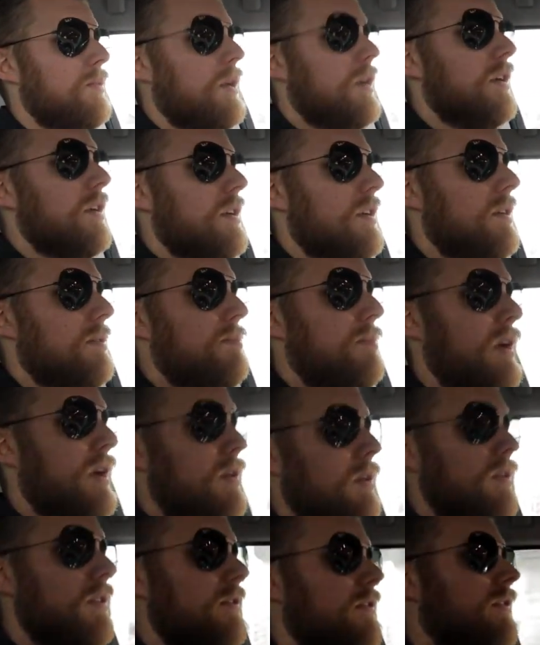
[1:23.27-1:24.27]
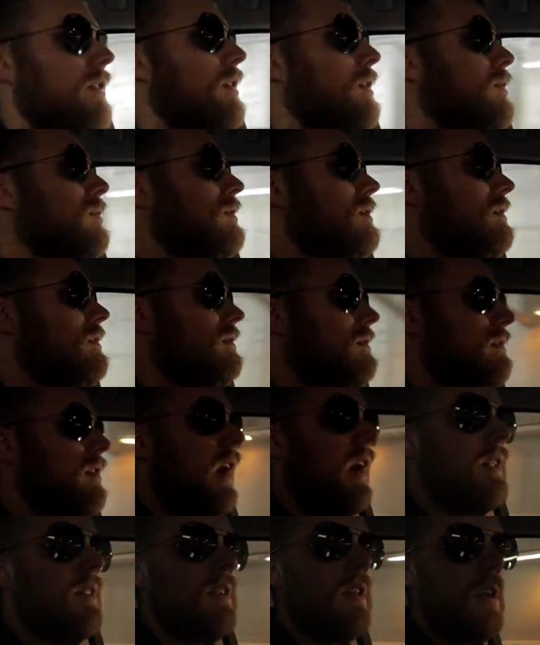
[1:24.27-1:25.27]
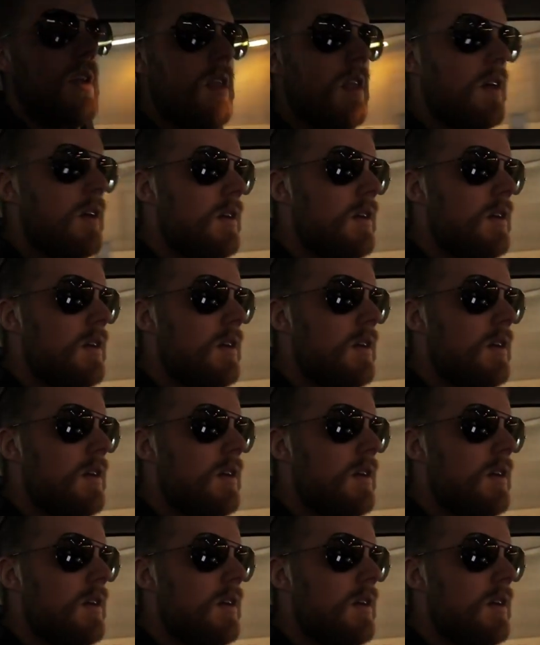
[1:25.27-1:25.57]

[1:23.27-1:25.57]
work, but also tunnel.